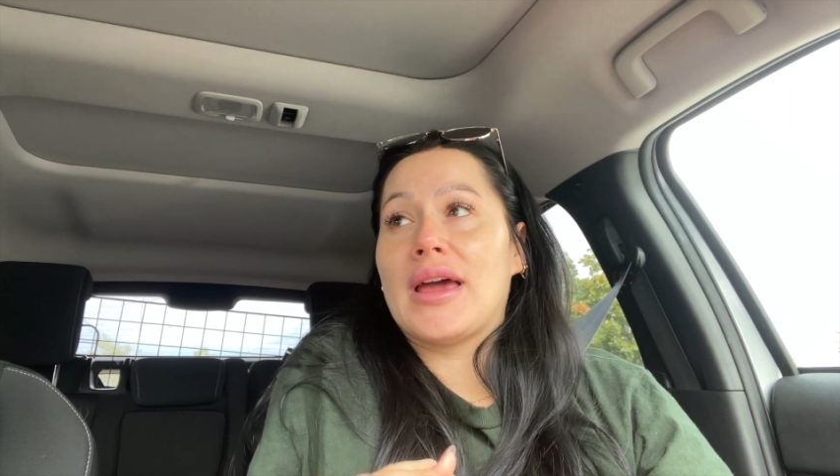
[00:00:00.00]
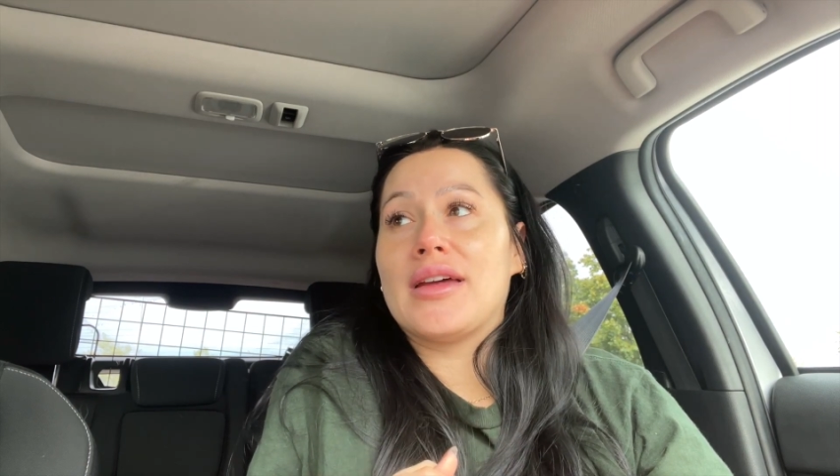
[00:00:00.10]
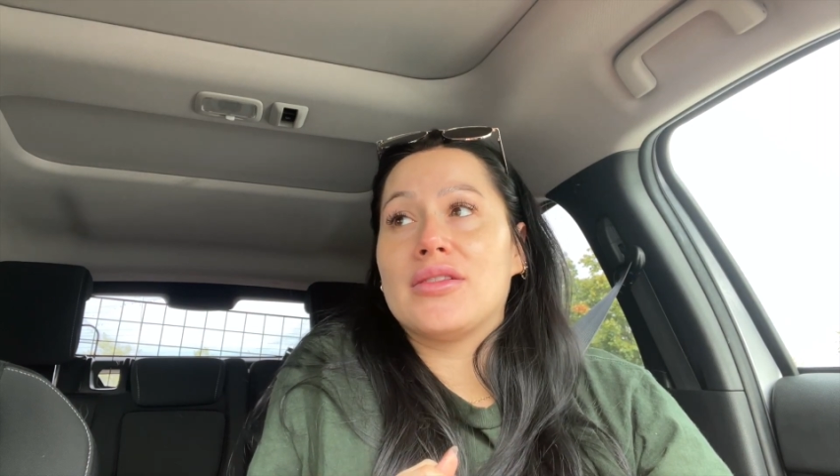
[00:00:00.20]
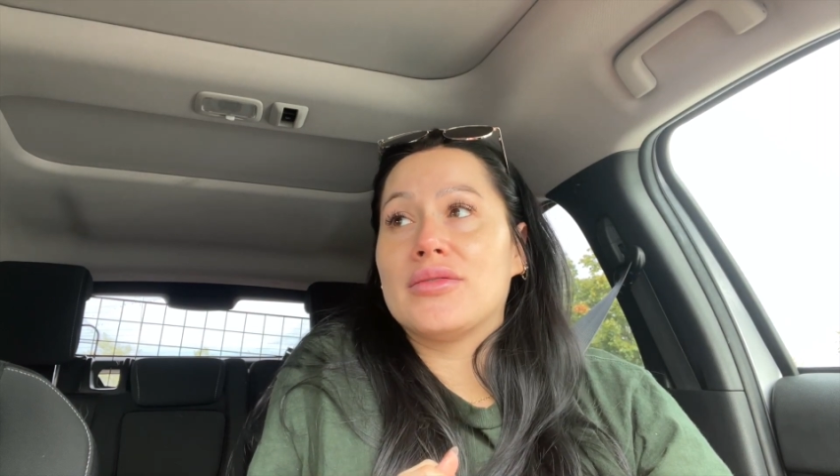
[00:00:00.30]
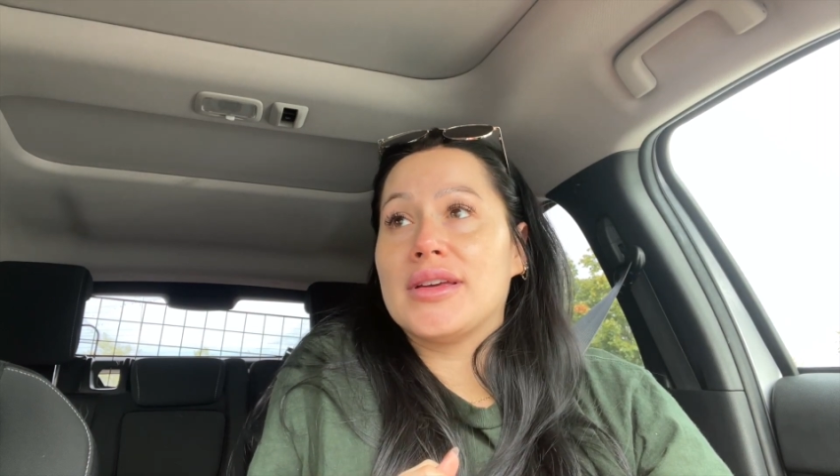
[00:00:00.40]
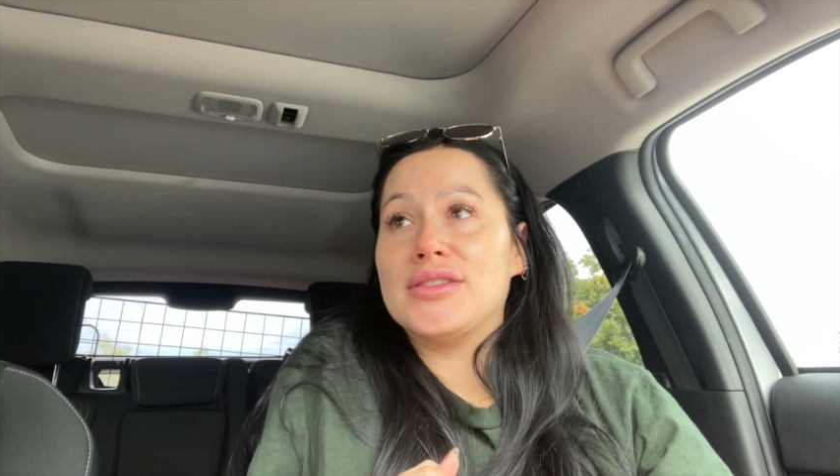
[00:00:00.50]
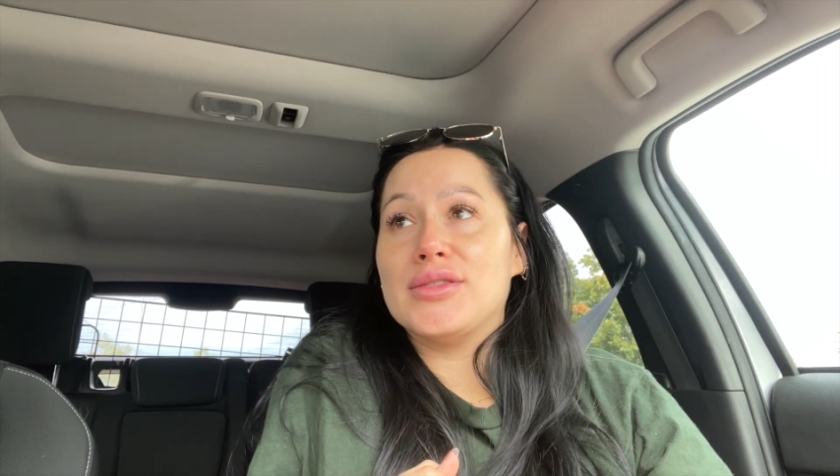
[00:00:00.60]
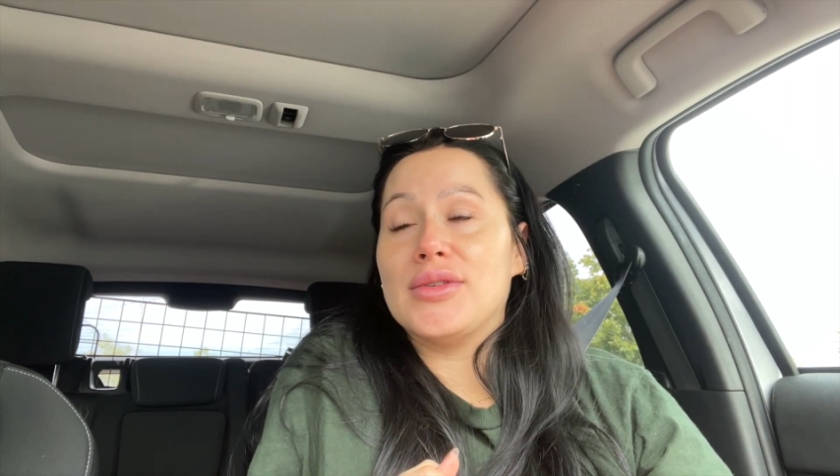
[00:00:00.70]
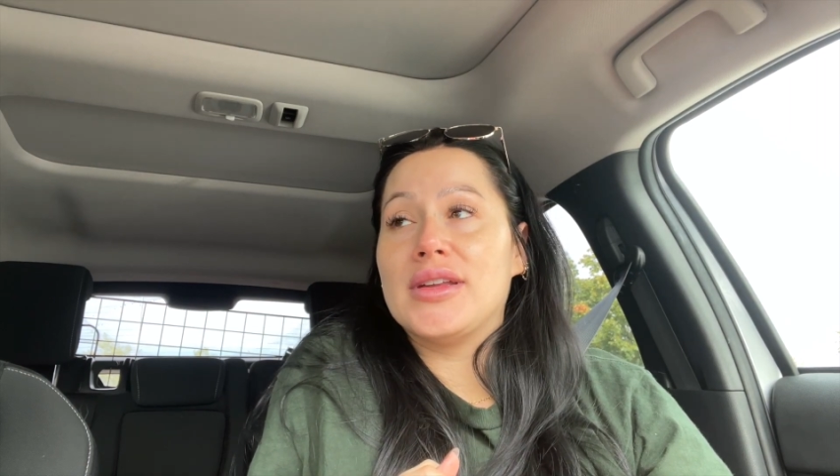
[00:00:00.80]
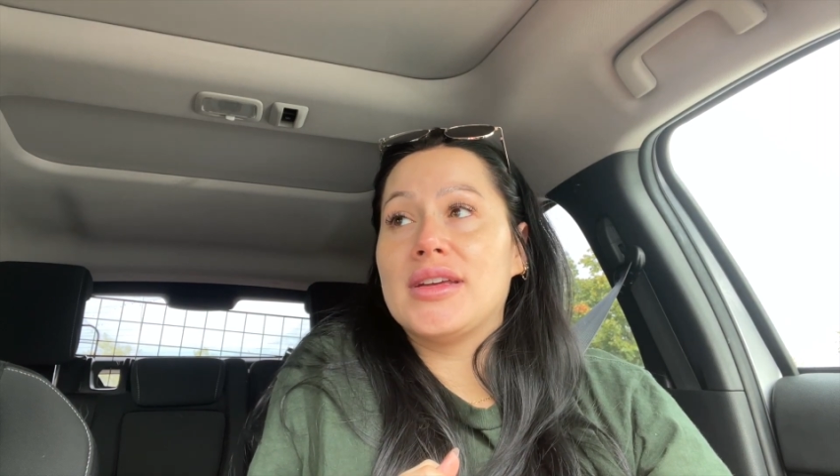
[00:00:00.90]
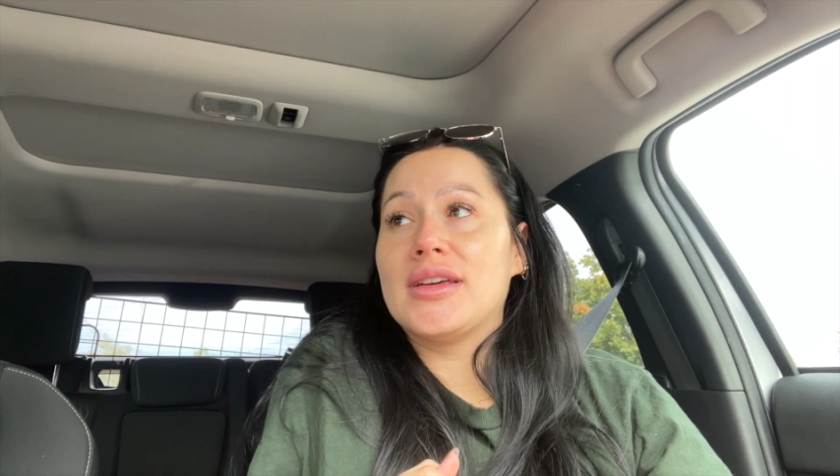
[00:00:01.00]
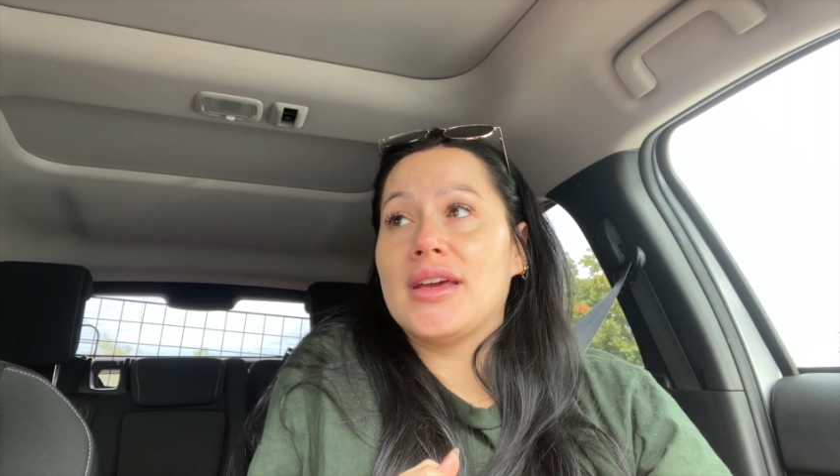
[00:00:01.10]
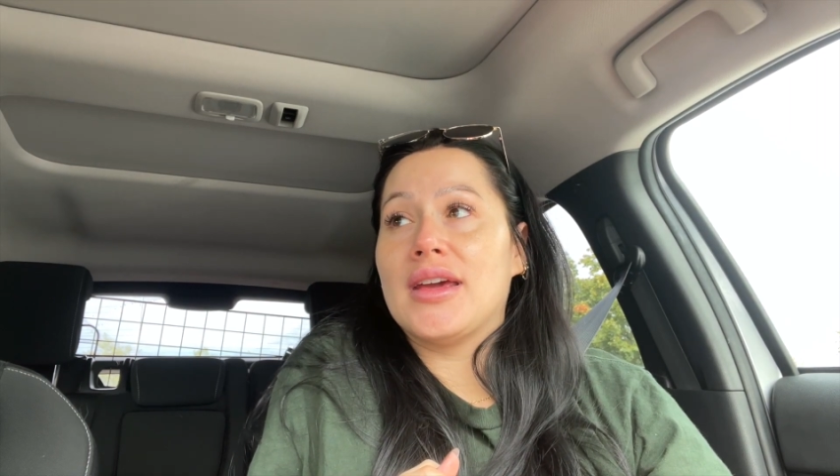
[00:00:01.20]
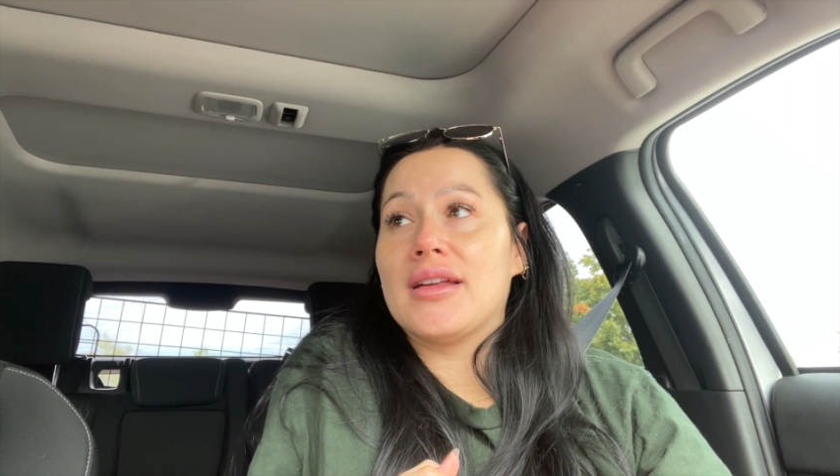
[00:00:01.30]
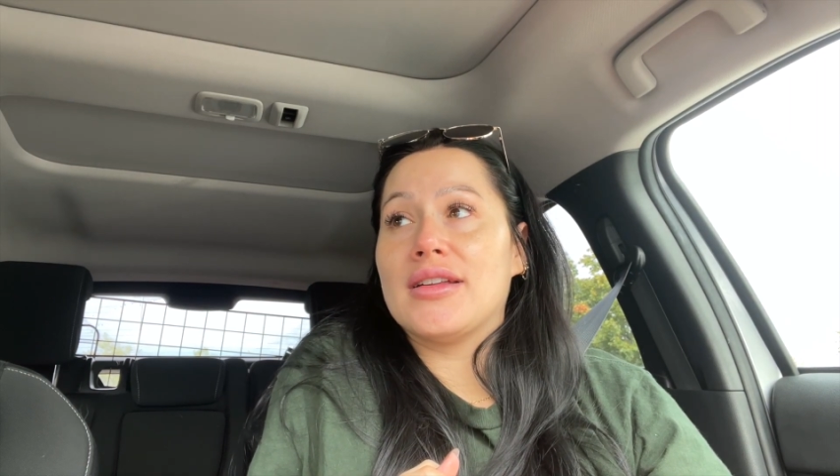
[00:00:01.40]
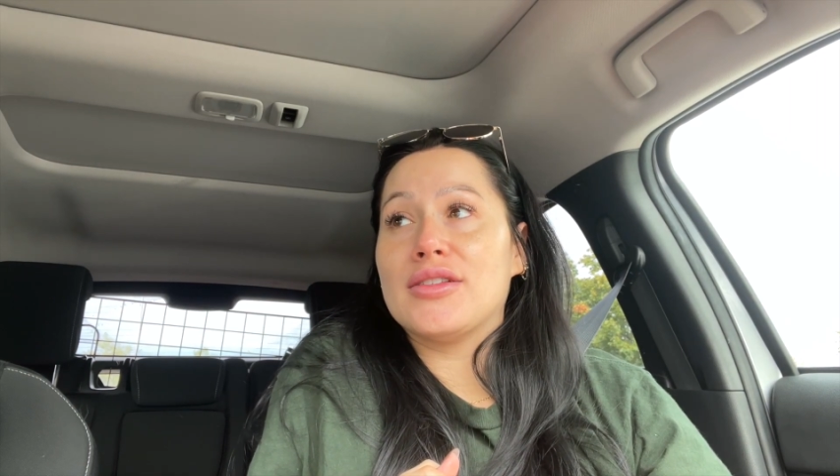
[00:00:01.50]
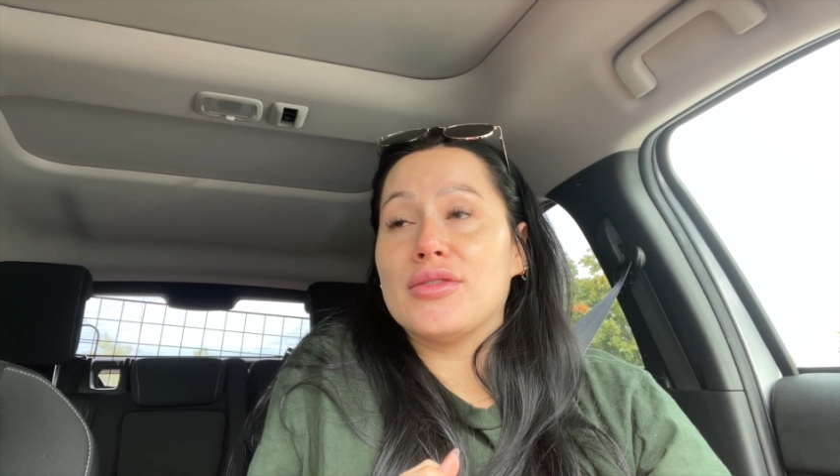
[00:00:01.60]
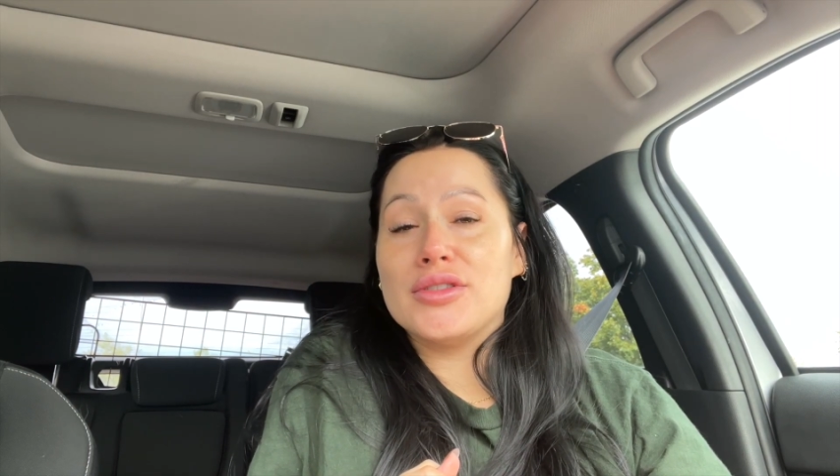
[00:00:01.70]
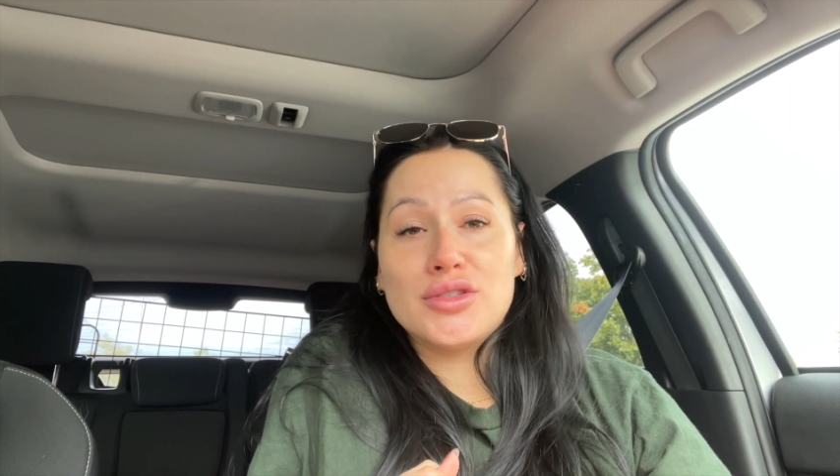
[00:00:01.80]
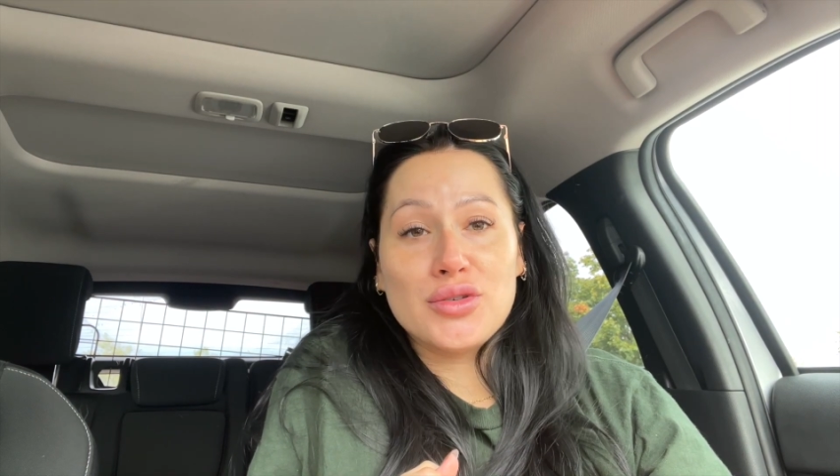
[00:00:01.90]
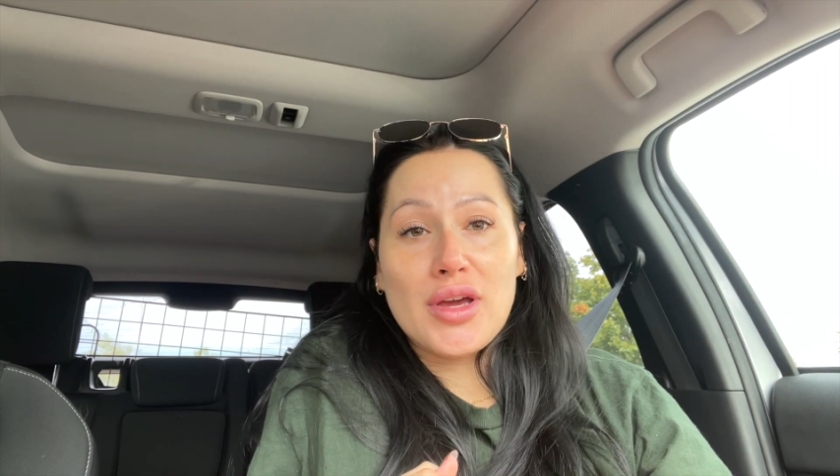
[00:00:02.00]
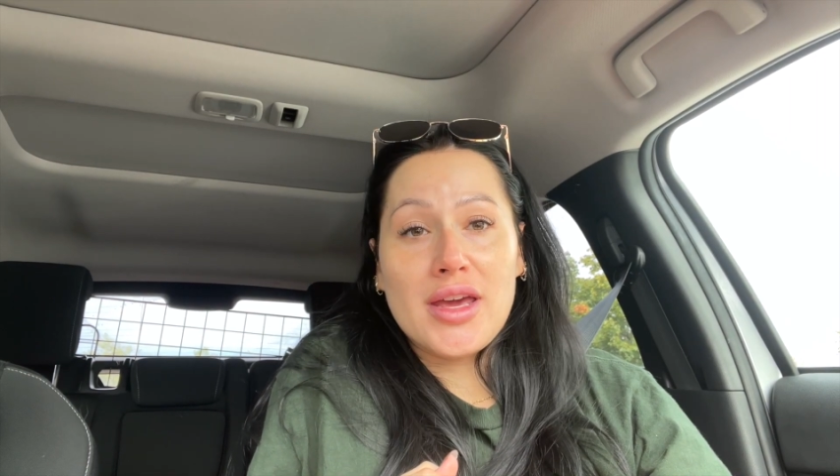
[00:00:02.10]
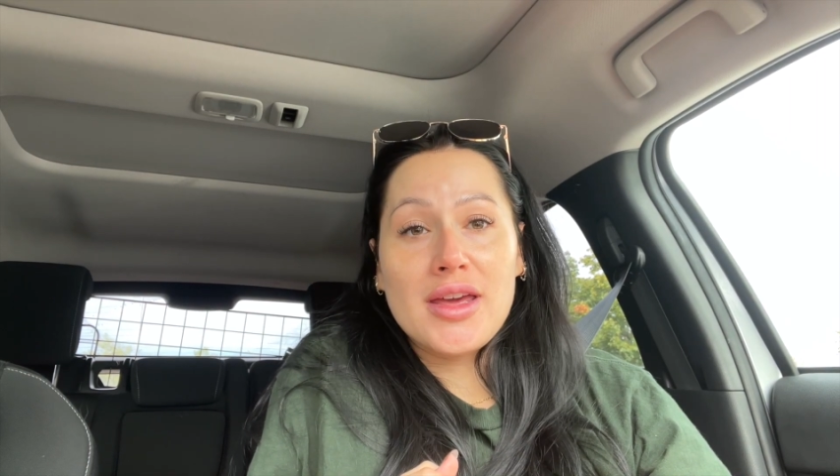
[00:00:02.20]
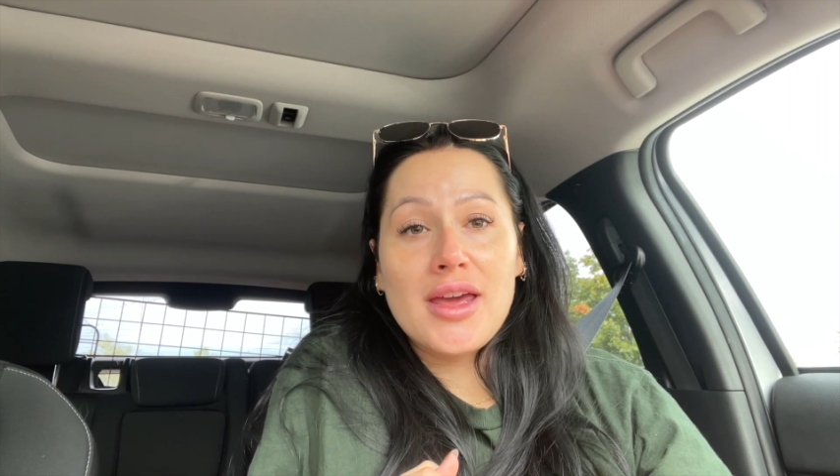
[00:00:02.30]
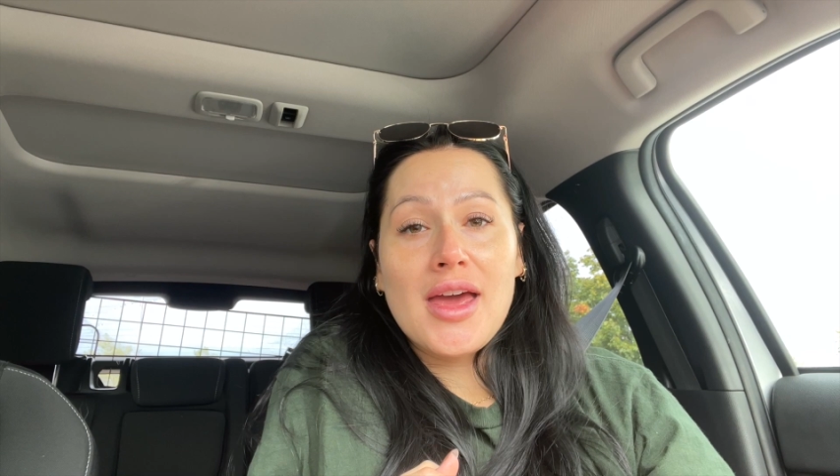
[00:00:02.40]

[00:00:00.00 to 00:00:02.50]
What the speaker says: I don't like doing it and I don't enjoy it.